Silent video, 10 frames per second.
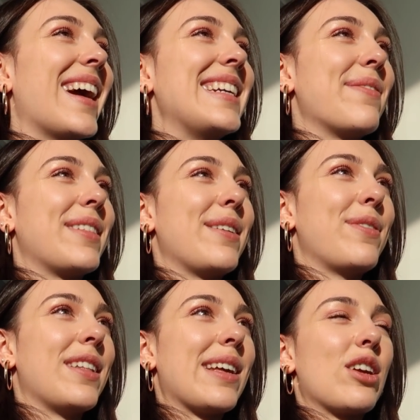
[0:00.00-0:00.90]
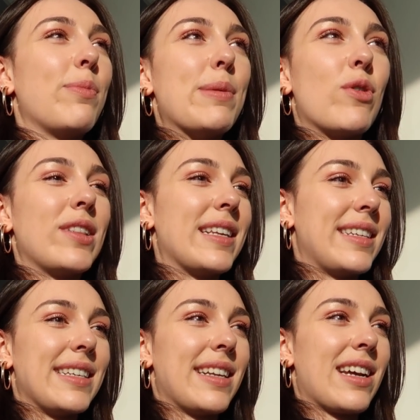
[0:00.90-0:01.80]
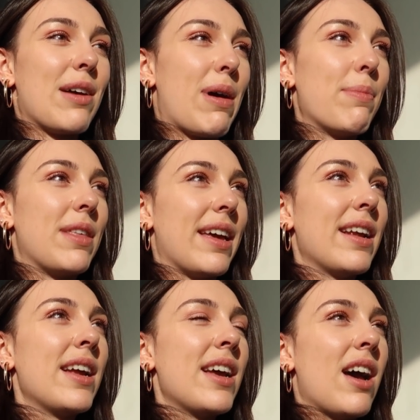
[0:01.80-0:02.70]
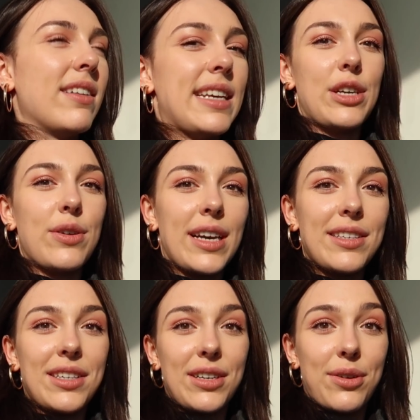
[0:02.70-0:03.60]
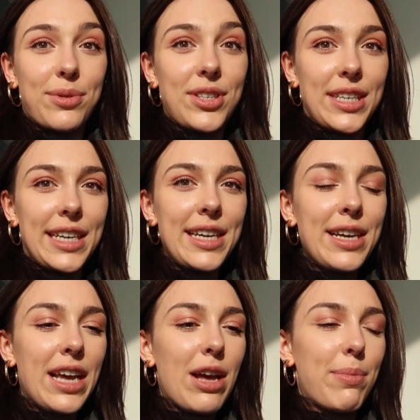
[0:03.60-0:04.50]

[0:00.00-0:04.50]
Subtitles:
I definitely feel like there'll be more listings that come up that I'll you guys to go see.